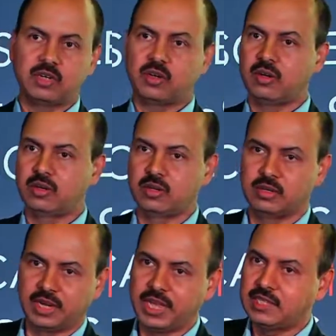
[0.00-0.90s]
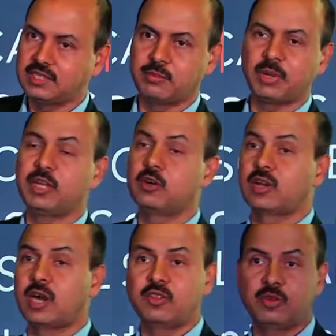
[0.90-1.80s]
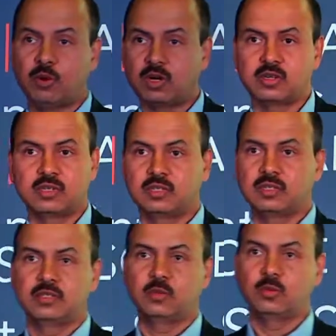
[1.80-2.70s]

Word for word: hour or days, depending on how they want